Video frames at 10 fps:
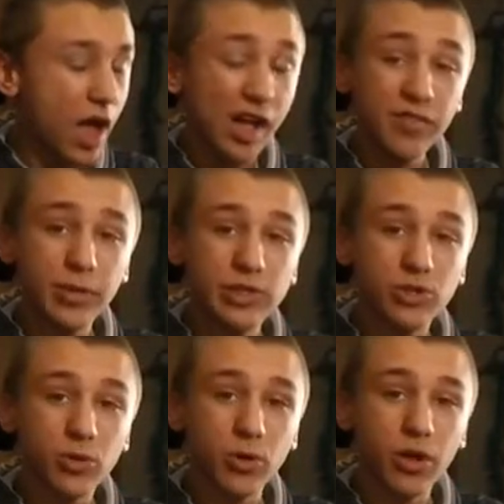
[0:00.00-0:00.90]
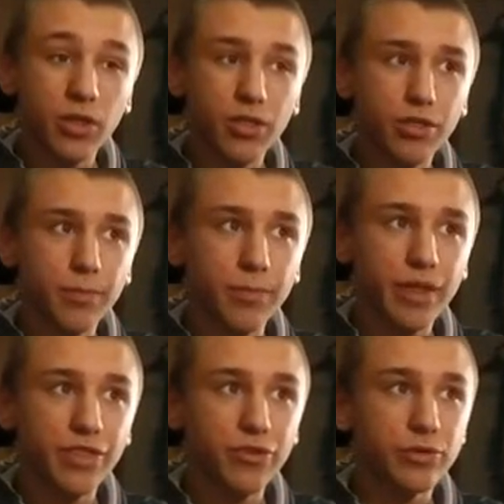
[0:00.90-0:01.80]
I've been so
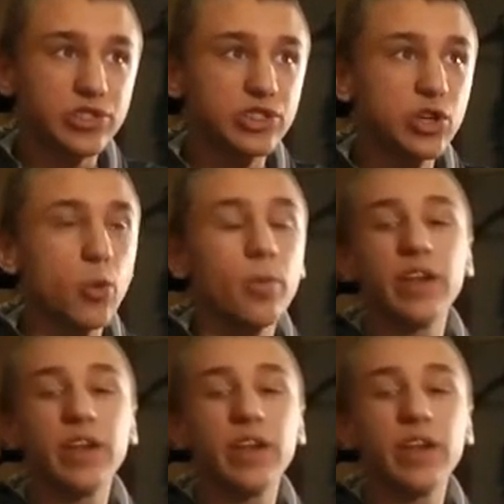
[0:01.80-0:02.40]
been through so